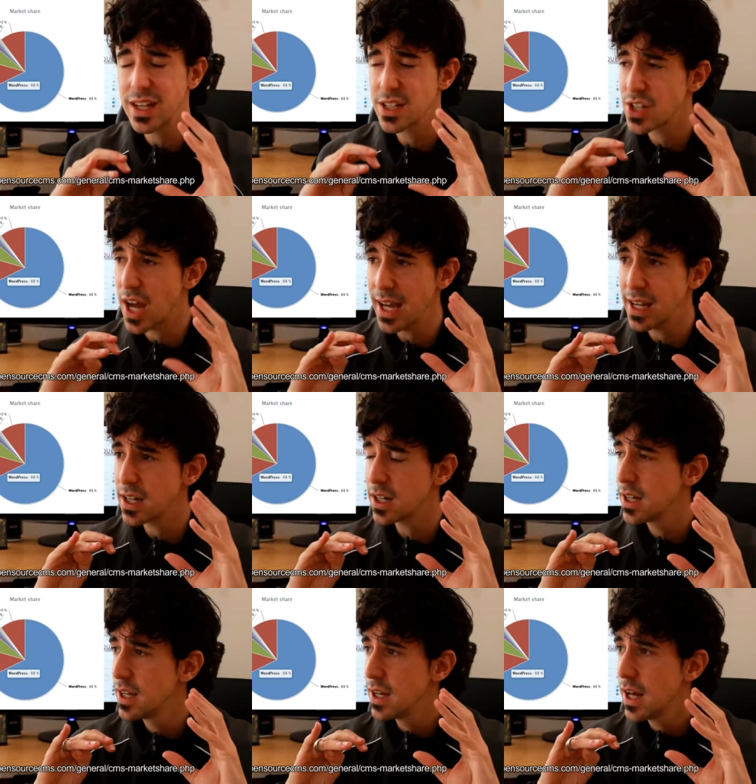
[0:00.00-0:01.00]
entire
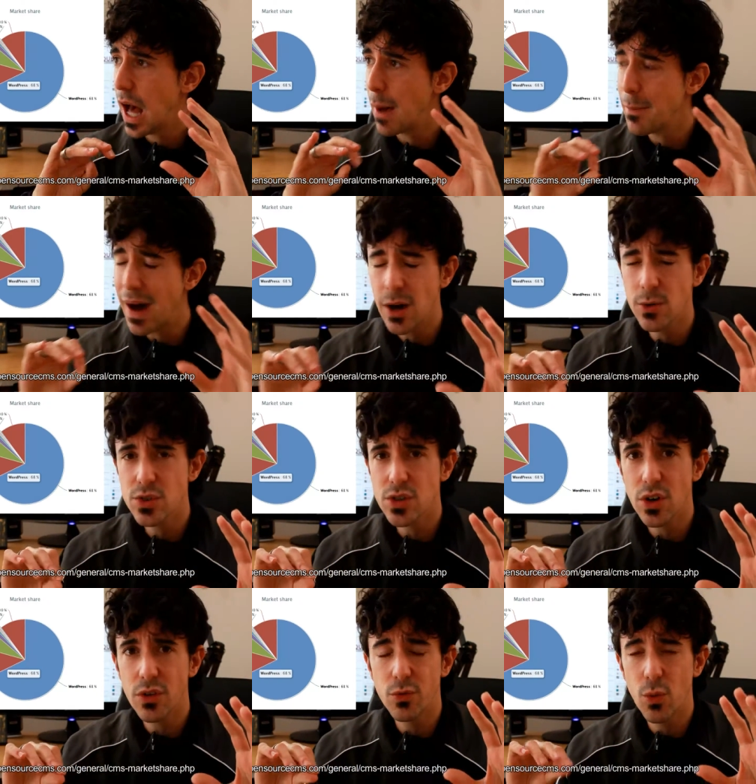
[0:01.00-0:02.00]
amount
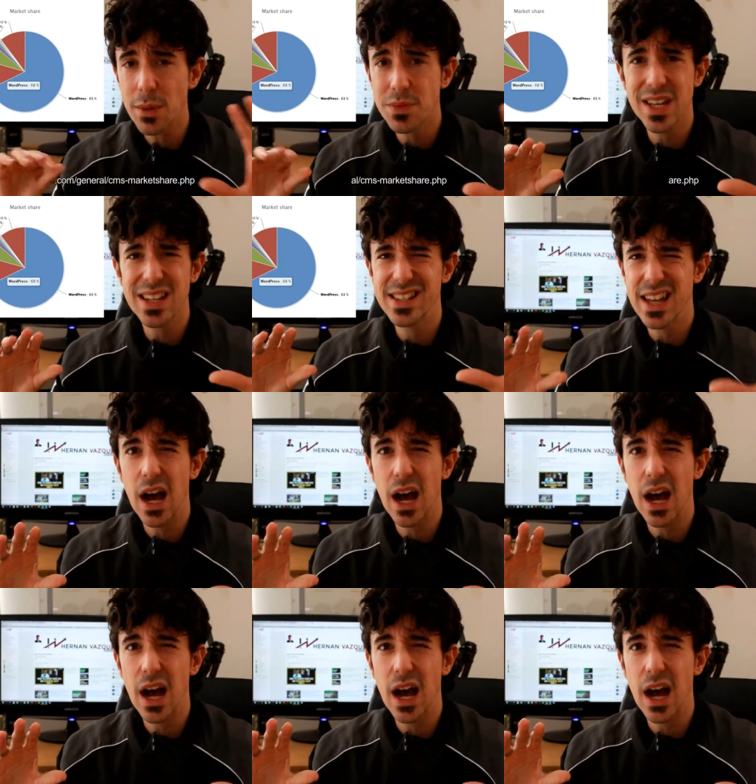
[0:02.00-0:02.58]
of websites